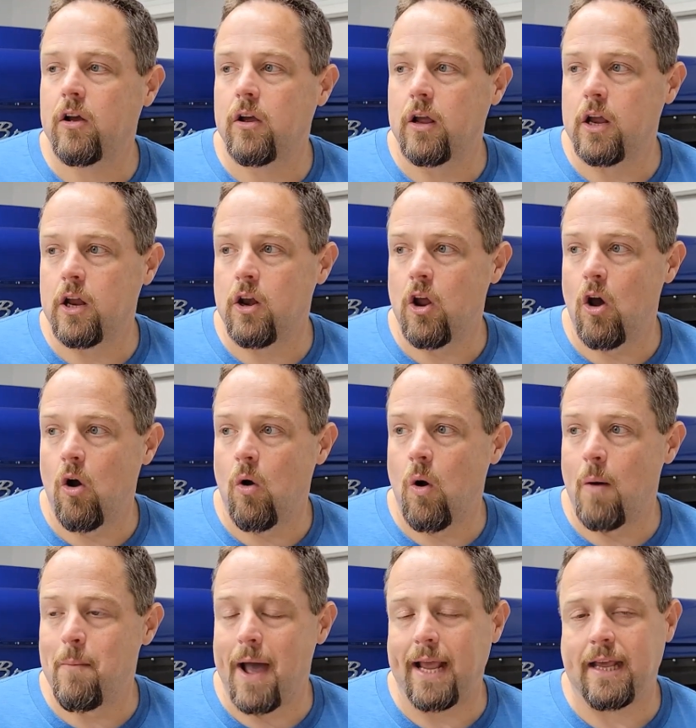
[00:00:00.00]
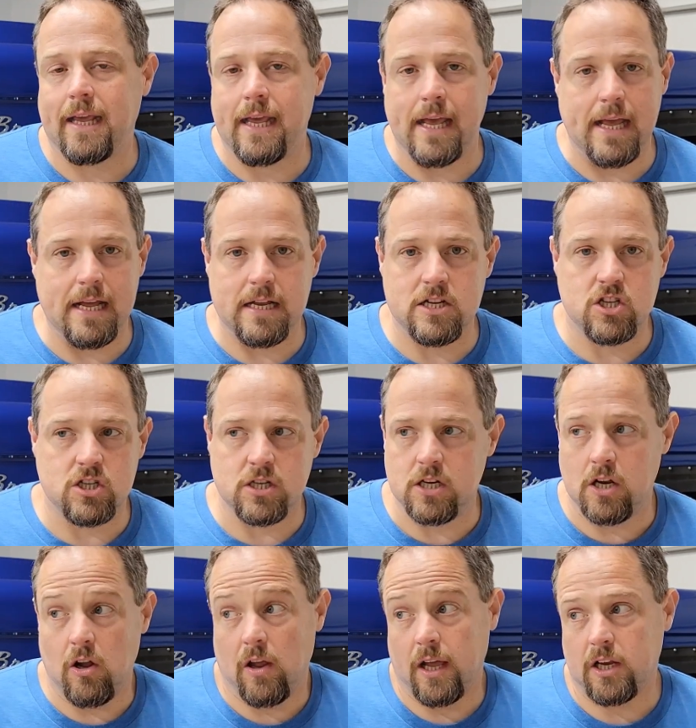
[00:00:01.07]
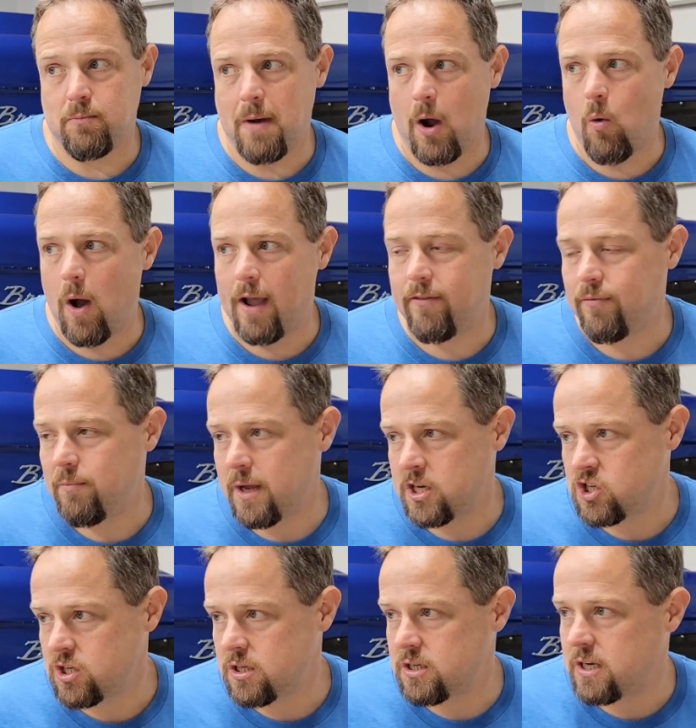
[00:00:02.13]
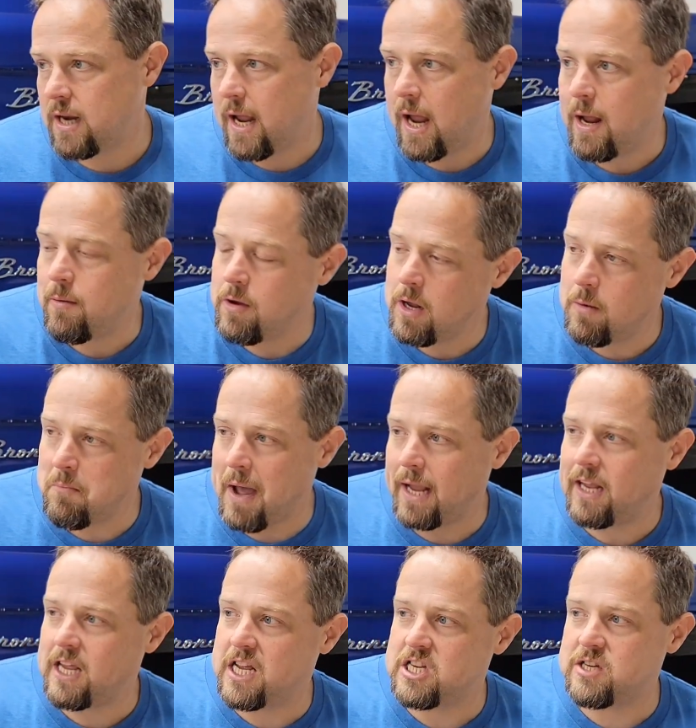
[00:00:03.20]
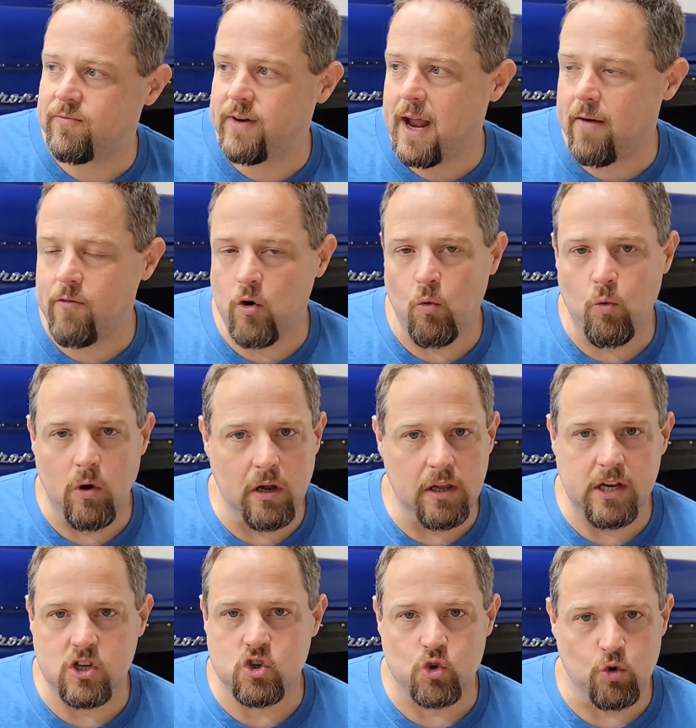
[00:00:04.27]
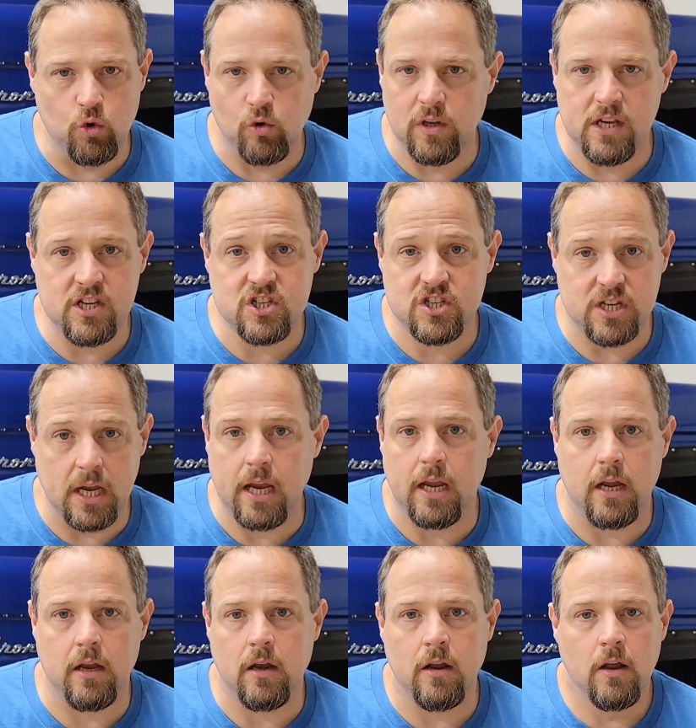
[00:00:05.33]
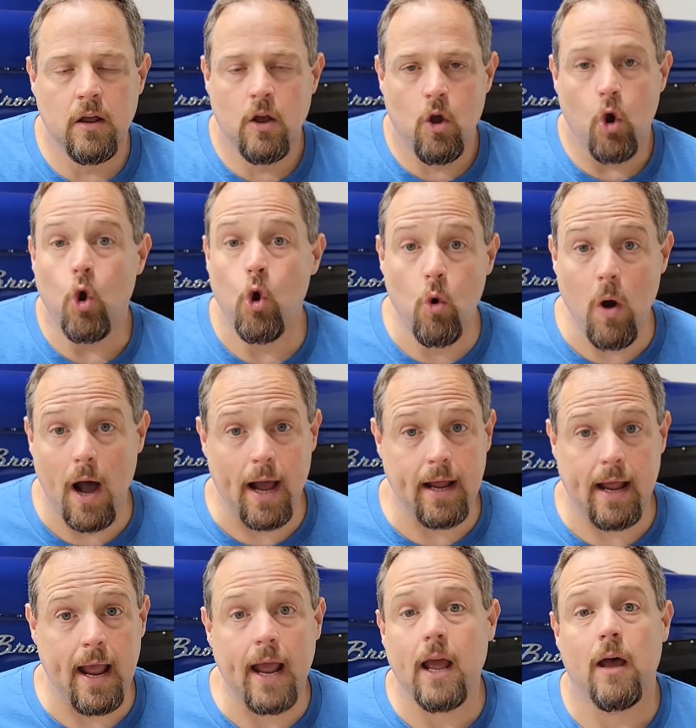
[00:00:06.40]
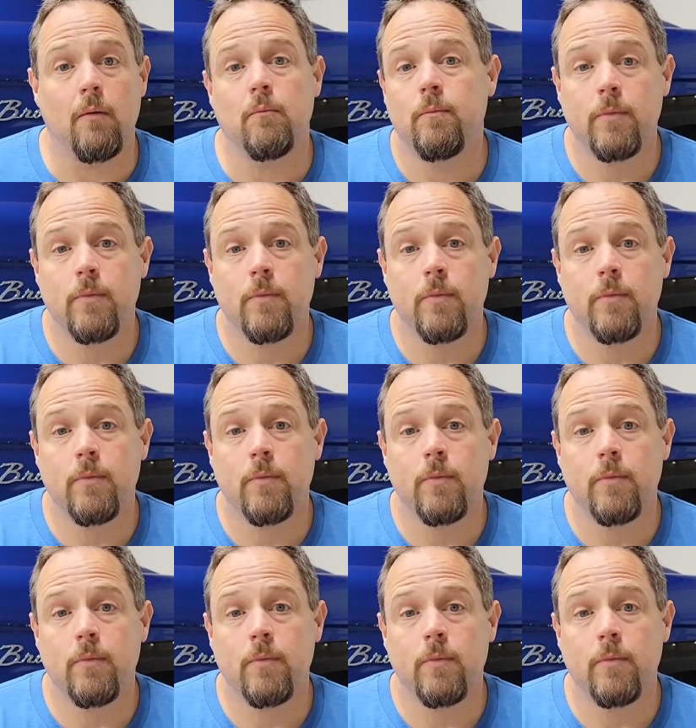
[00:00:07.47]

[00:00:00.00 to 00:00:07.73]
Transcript: you know, my kids, you know, like my wife mentioned today, my kids have never really truly seen who I am.